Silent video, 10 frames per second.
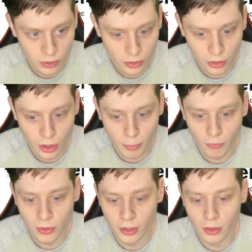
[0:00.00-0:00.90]
going to come over
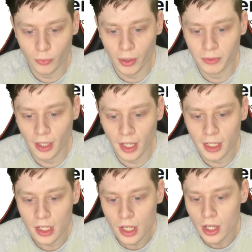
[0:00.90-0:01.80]
to this website.
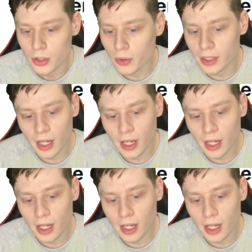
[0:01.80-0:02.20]
You can